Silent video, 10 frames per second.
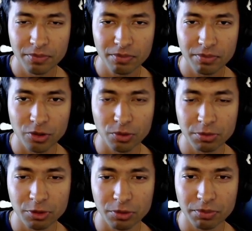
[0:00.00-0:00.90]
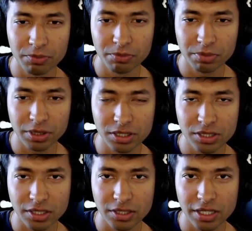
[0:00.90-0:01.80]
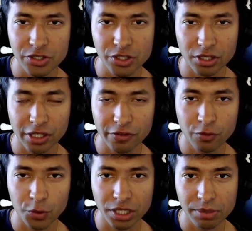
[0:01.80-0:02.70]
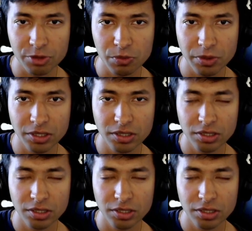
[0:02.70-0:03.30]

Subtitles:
Bro, people be listening to that shit on like 4 times speed.